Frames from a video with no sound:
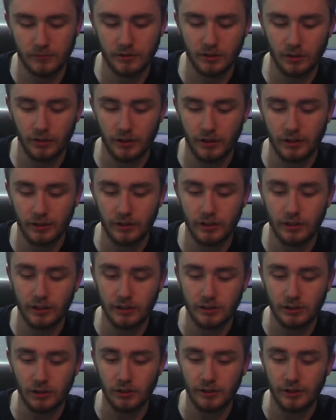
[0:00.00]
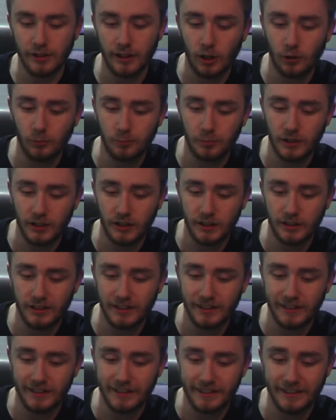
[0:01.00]
So th these are the
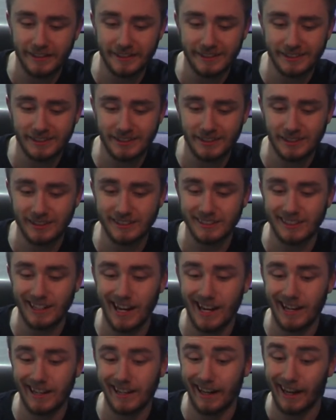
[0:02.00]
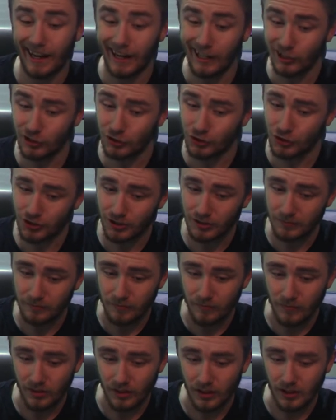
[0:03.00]
LP-E6NH
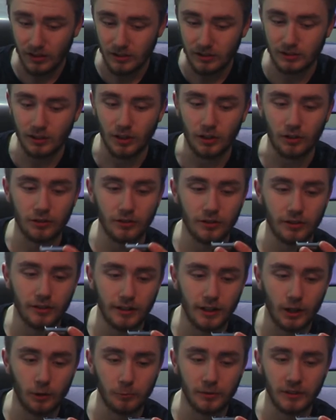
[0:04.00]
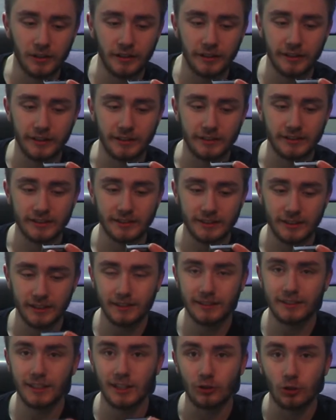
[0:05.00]
So the
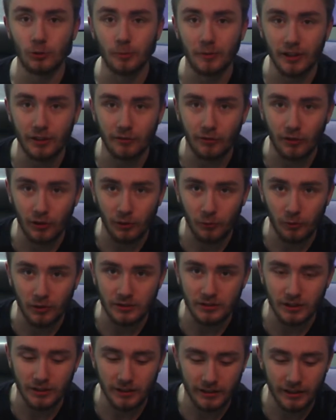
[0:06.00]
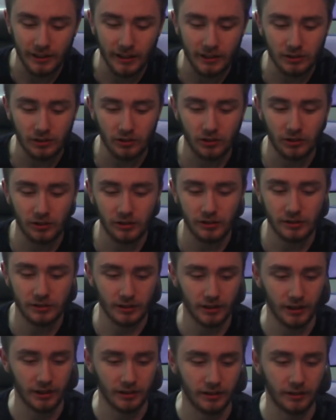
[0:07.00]
LP-E6, I do believe, are the ones on the
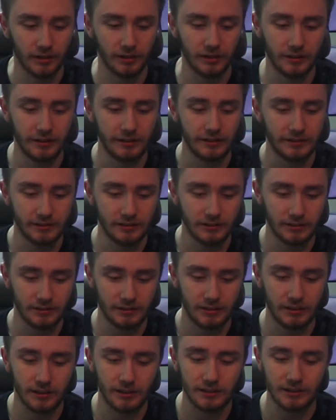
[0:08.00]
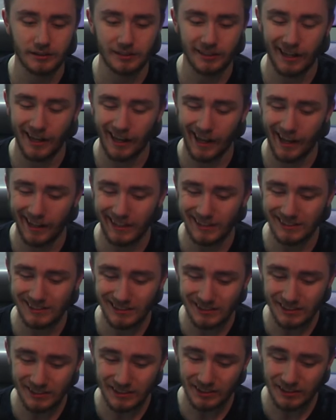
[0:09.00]
DSLRs, and the
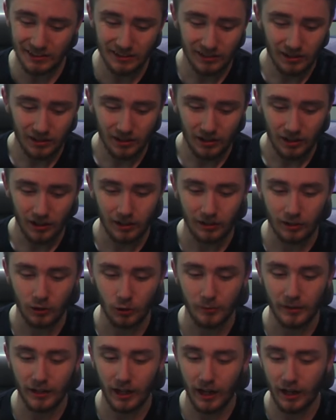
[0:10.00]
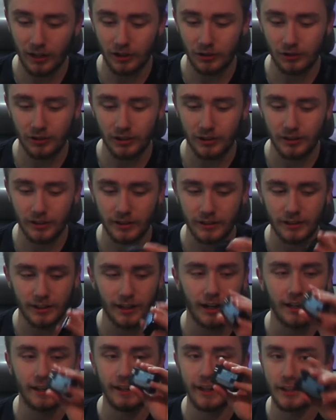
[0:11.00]
E6Ns are a little bit higher, and then the
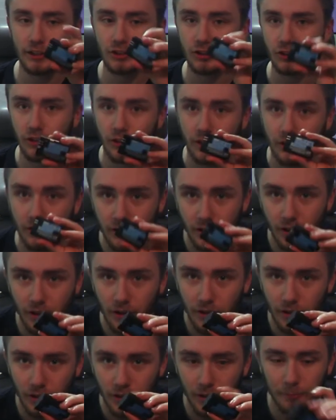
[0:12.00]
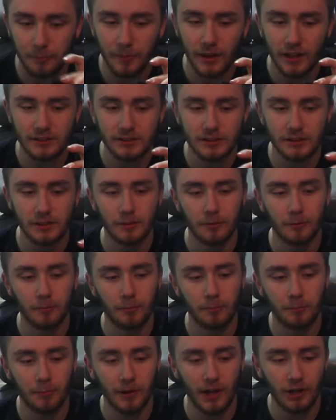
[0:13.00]
NH are the best
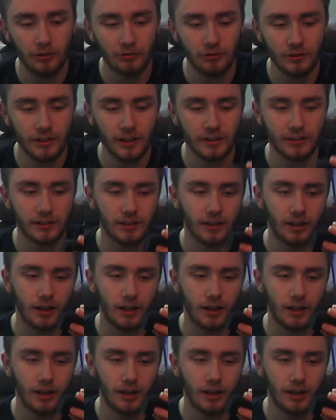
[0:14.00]
battery that they